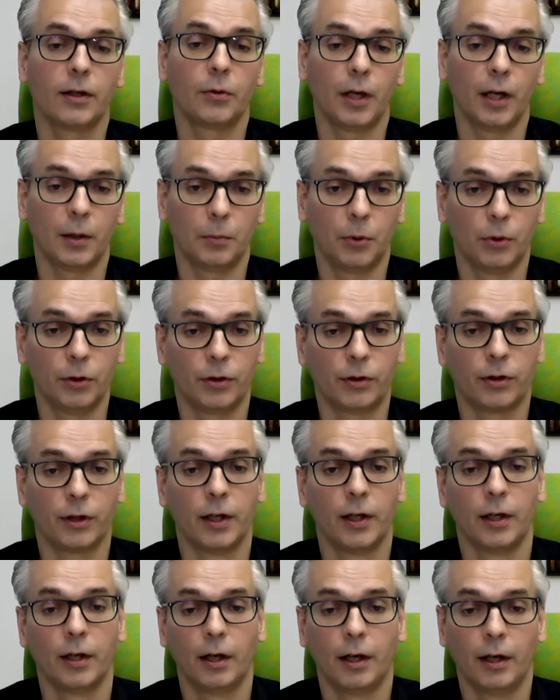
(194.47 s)
which gives us
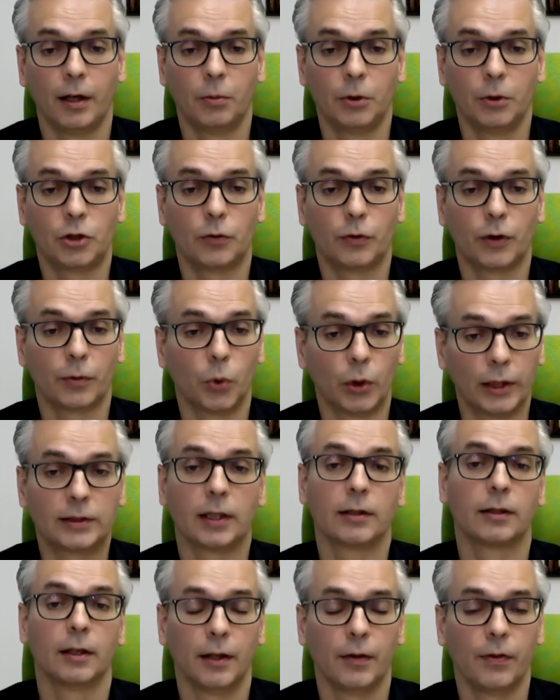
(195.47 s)
more insight
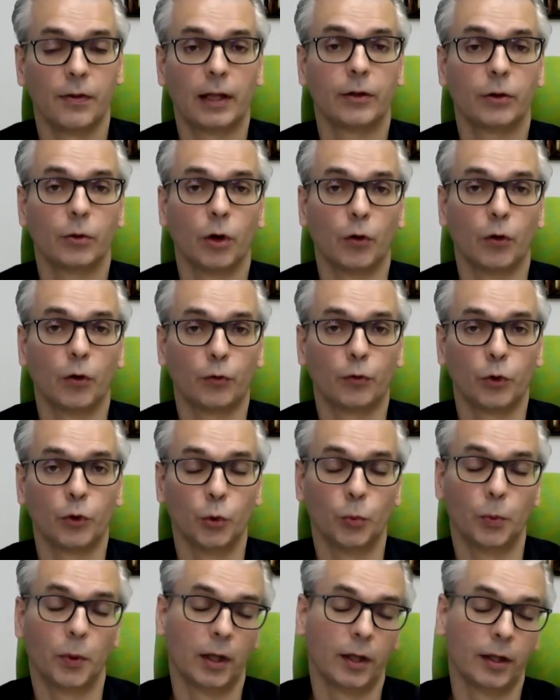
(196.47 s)
in the value of
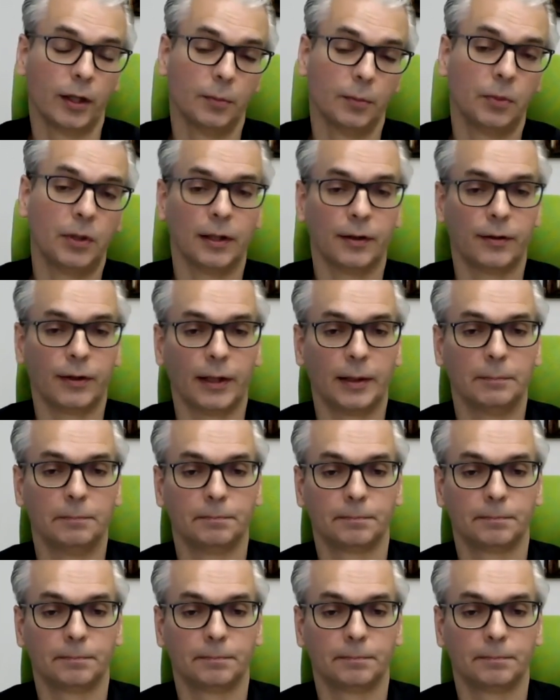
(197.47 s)
UPA in PsA.